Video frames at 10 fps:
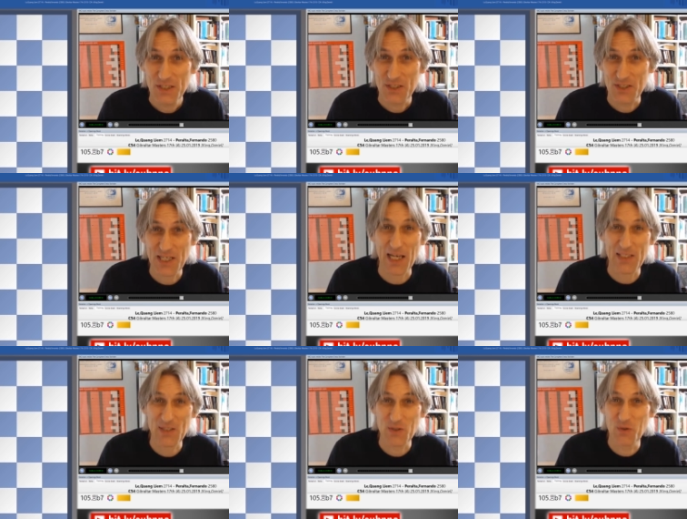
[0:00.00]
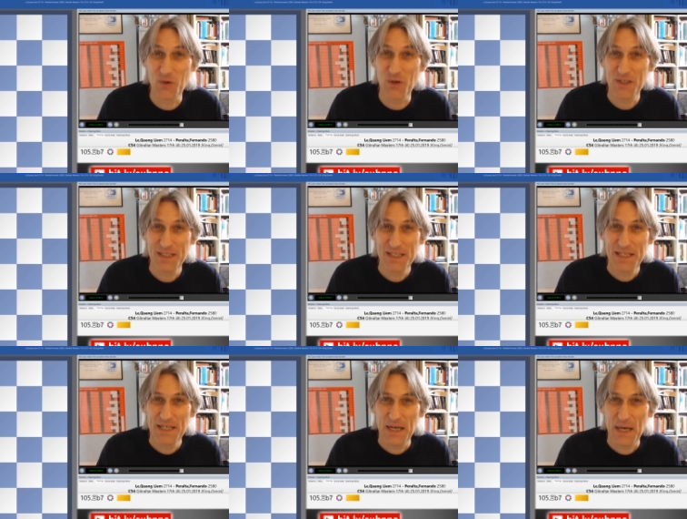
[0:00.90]
to test your
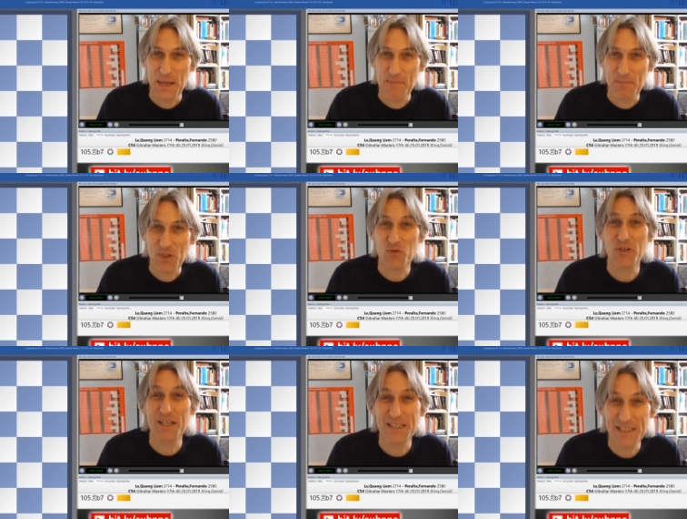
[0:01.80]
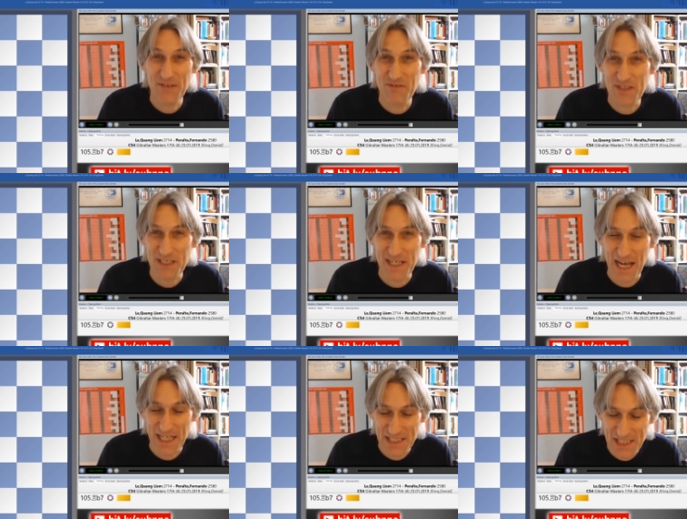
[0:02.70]
um, creativity
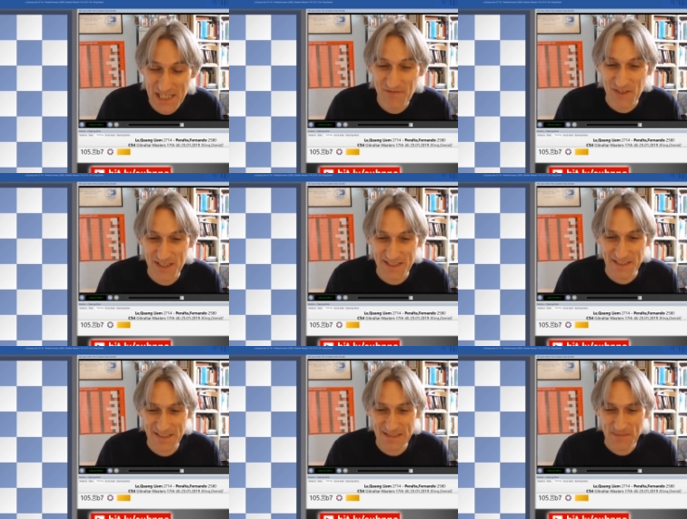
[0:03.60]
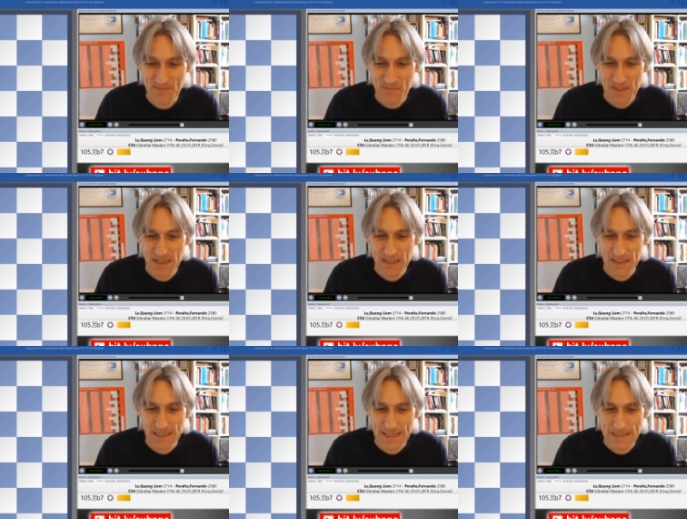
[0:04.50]
and deviousness.
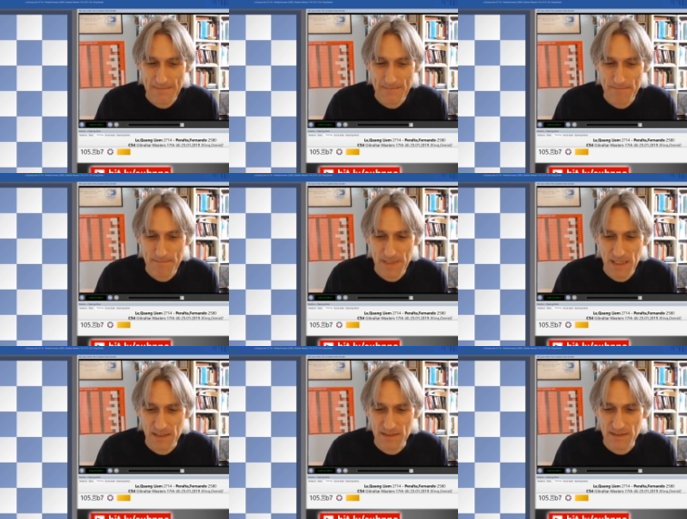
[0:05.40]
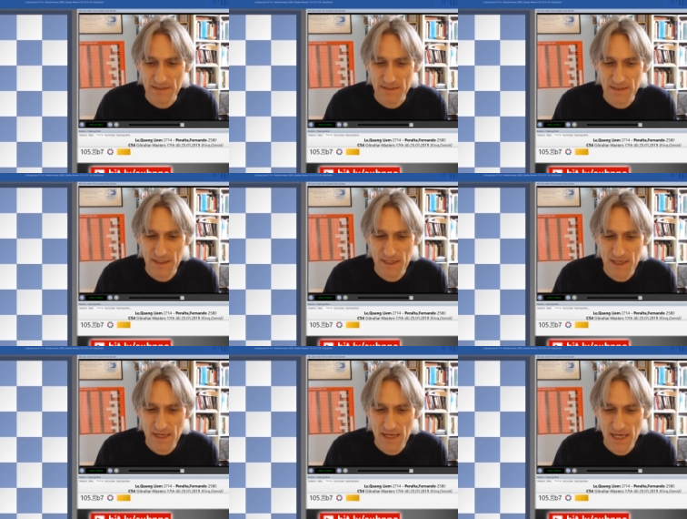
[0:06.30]
Um, it's
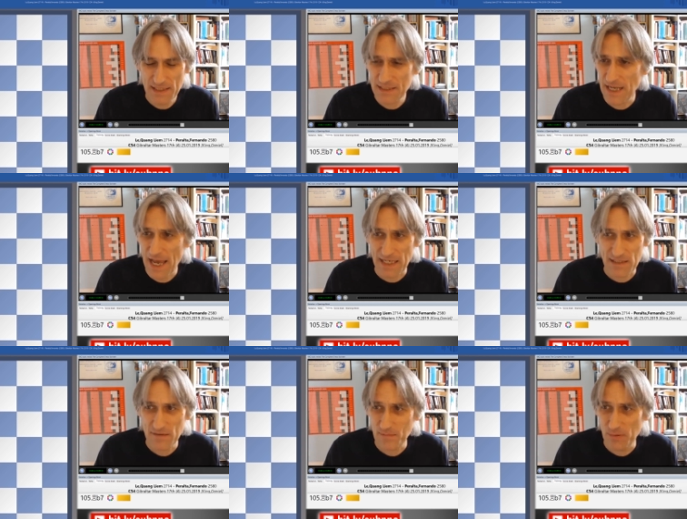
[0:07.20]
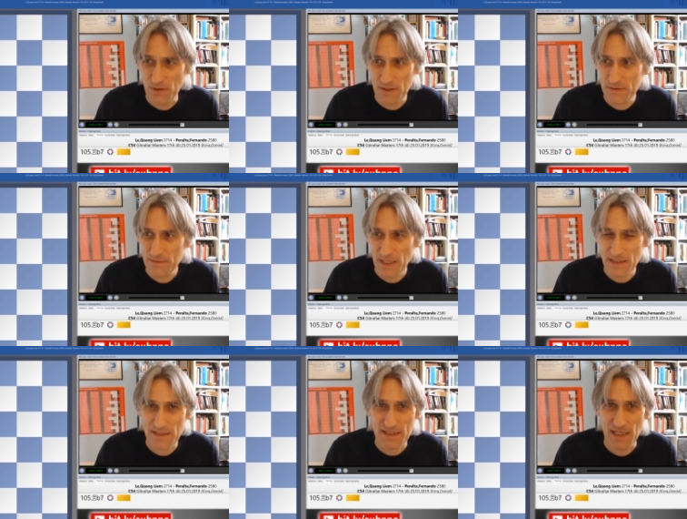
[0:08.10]
it's an excellent book.
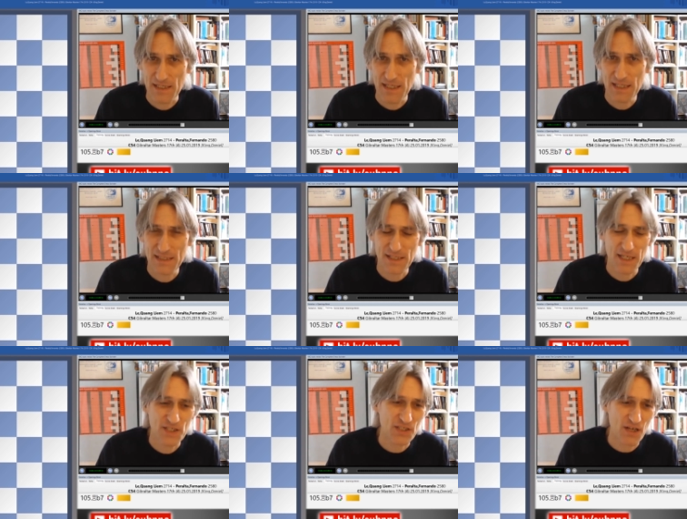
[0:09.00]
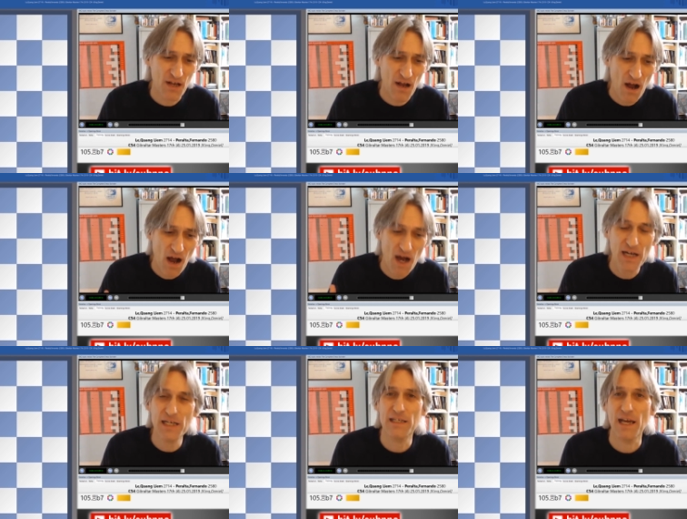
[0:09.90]
As I said, it's it's
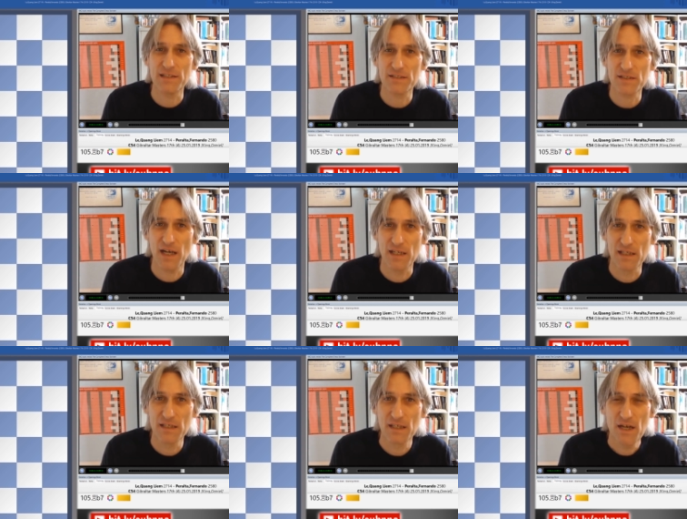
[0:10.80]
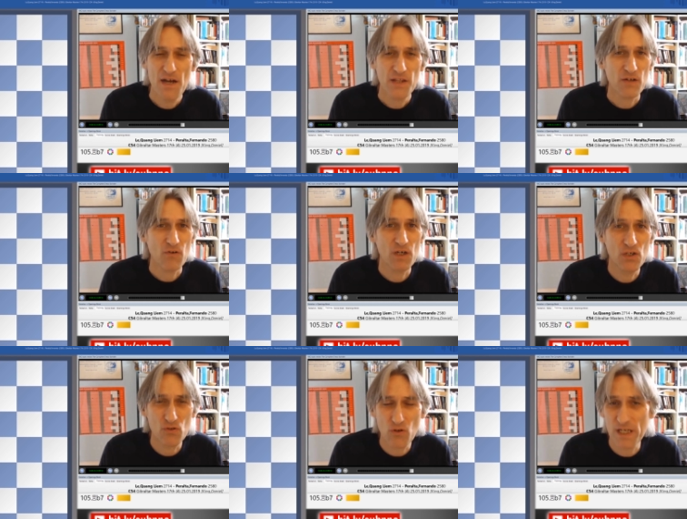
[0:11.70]
highly entertaining there are
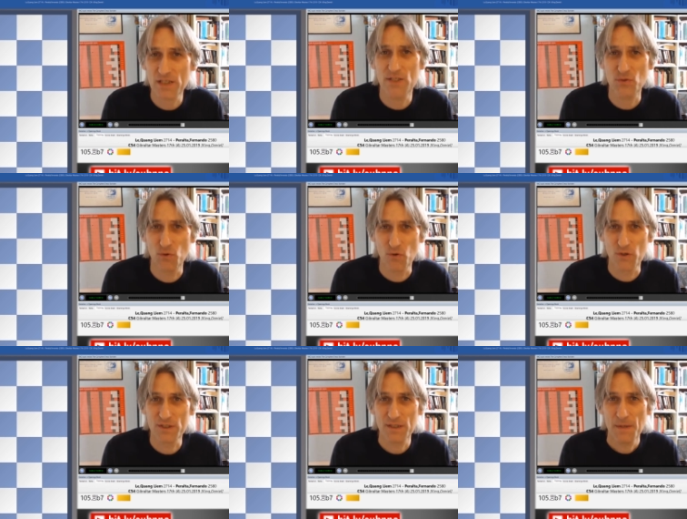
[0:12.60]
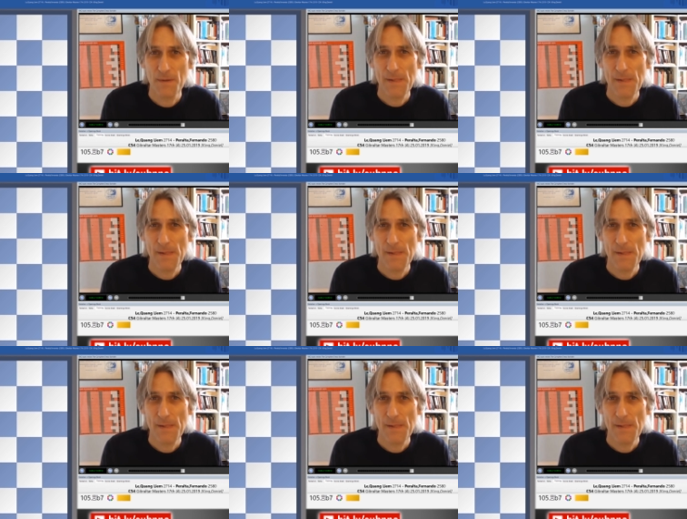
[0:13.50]
great stories,